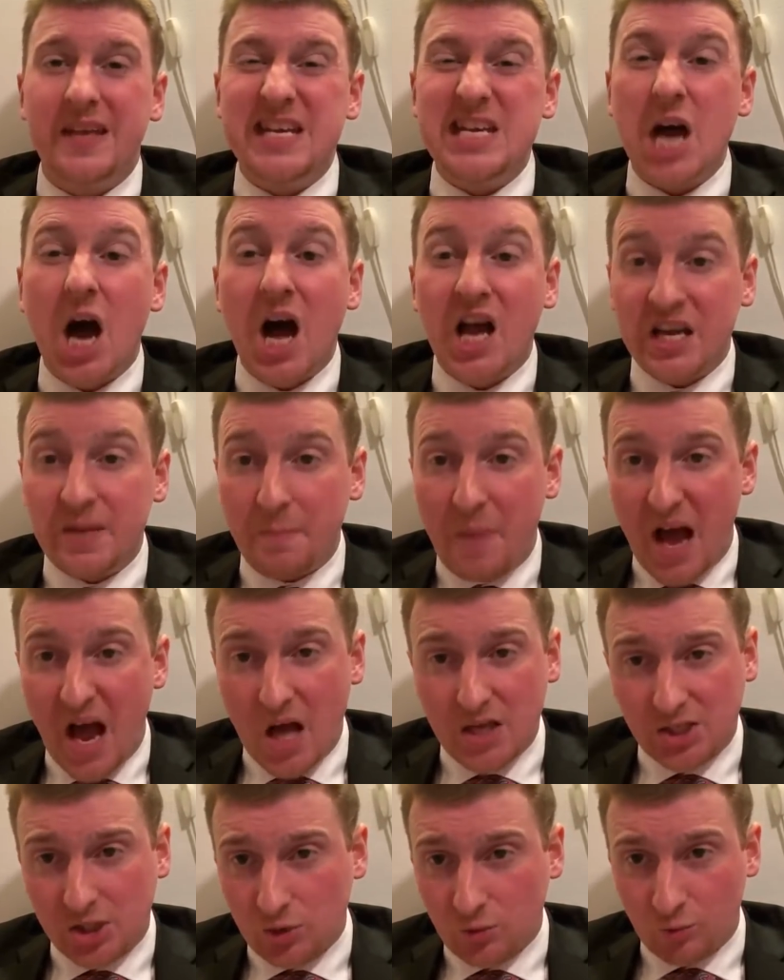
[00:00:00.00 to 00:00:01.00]

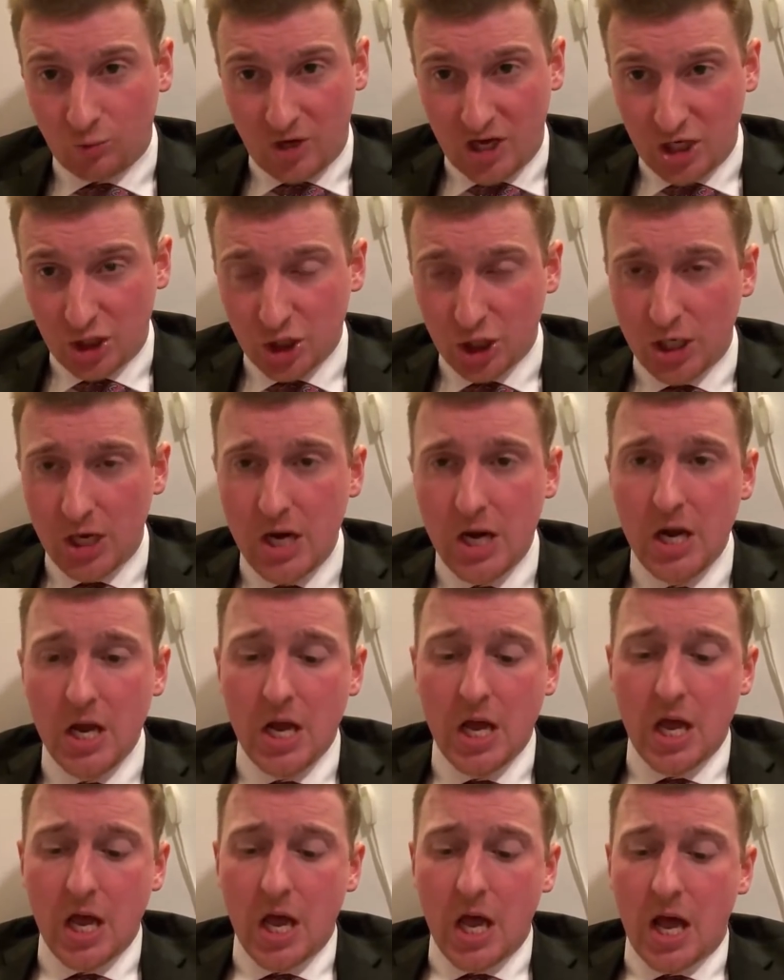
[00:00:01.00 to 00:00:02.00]
Donbass region,
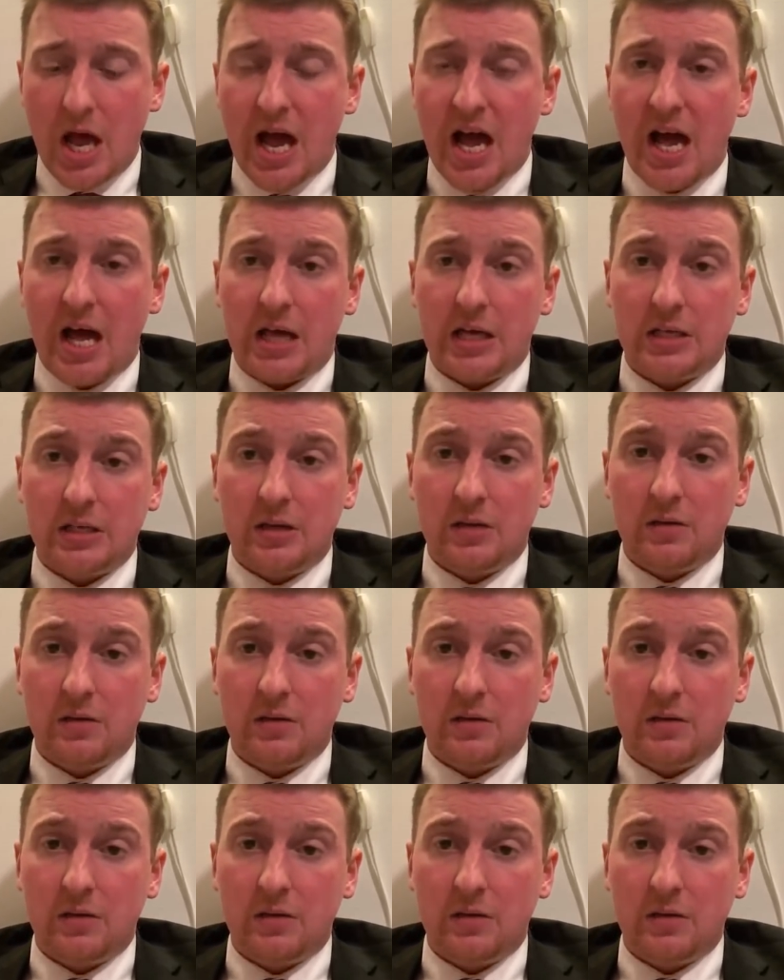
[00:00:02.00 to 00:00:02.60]
uh,